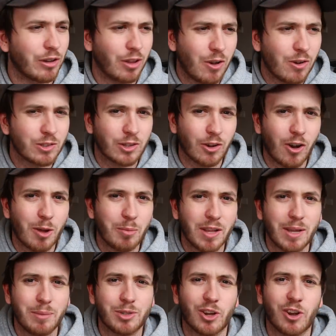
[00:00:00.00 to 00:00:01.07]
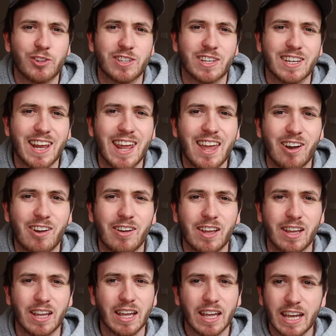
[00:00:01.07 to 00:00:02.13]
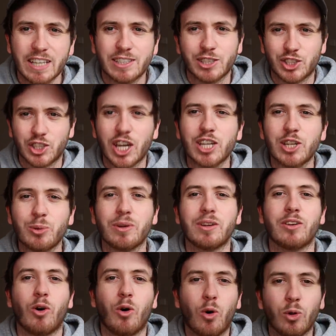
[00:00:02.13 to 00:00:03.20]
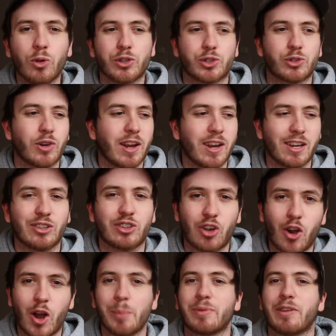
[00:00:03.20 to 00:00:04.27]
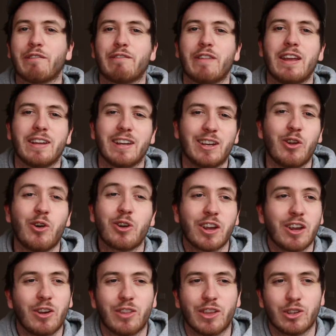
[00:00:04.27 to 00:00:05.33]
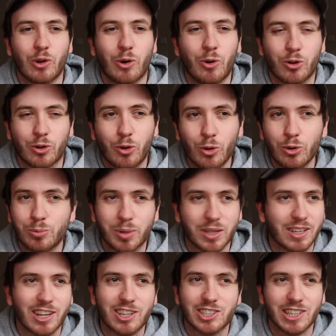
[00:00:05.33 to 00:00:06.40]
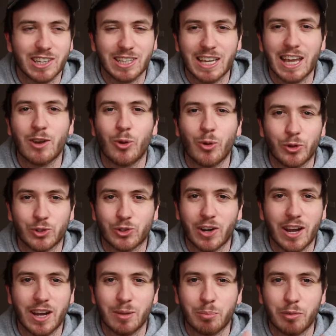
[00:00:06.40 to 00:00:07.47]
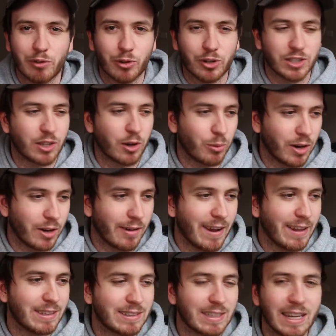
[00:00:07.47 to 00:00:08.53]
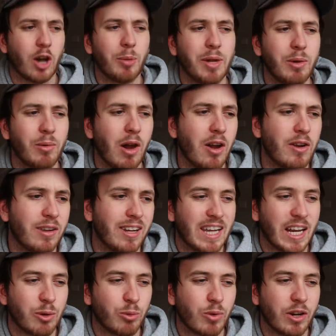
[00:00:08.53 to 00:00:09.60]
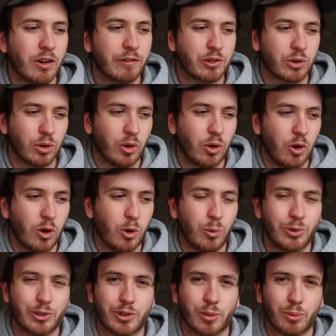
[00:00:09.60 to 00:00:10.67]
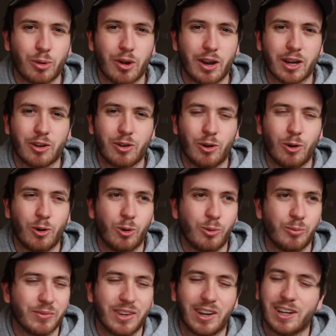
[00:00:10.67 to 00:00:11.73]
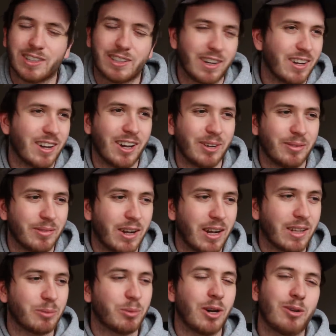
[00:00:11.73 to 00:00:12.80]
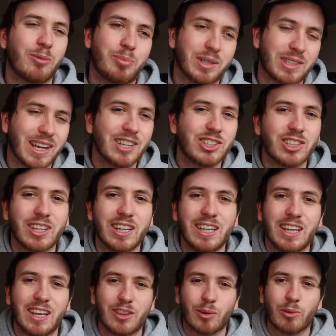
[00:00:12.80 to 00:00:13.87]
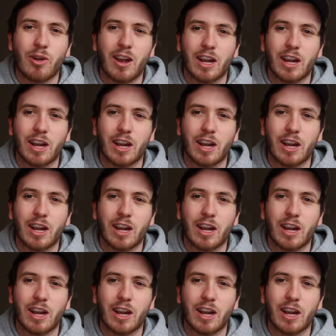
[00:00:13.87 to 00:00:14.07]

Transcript: for a long time, Liam Jones, and now he's a genuine All-Australian type defender. Knocking on the door could potentially get All-Australian before his career ends. Tommy wrote, getting rid of Treloar was the right call. I don't know. Potentially the